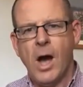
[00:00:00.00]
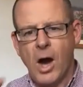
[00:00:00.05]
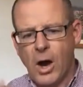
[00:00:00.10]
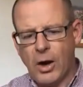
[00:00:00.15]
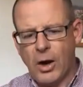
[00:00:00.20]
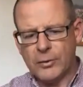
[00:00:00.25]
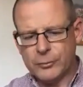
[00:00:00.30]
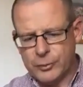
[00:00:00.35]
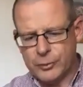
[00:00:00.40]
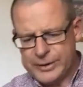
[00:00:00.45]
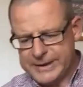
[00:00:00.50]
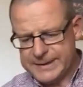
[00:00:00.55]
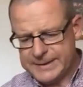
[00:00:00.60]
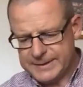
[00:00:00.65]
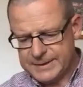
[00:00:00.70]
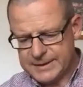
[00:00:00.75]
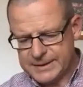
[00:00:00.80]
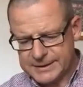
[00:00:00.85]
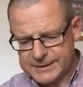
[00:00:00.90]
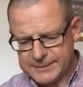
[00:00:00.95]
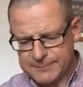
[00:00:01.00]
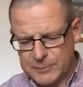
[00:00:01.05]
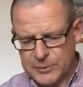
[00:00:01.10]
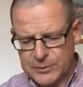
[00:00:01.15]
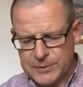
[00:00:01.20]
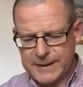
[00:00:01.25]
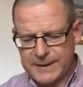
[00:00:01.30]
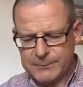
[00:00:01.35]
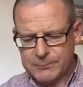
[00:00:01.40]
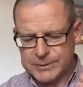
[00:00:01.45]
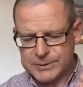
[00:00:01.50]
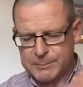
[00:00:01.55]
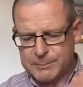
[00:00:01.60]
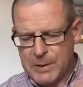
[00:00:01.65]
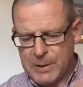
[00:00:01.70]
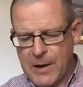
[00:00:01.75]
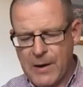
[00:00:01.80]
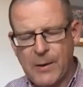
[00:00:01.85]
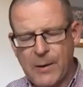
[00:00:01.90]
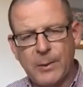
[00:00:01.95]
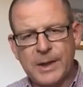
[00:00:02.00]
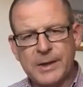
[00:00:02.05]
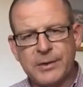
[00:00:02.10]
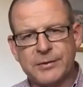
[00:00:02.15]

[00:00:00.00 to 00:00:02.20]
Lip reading: Our reading this morning was partway